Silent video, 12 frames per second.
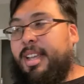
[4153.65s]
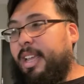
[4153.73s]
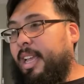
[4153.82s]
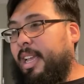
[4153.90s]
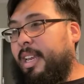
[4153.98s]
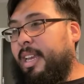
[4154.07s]

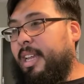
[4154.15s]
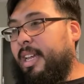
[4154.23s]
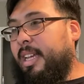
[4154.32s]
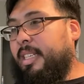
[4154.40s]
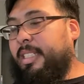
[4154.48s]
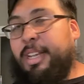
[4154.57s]
and
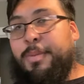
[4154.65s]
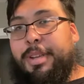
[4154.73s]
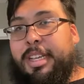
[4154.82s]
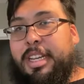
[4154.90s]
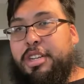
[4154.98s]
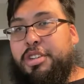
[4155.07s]
see if we
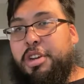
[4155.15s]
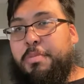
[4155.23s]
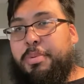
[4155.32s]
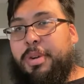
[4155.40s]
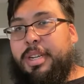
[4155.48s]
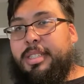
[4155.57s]
can get a shirt press.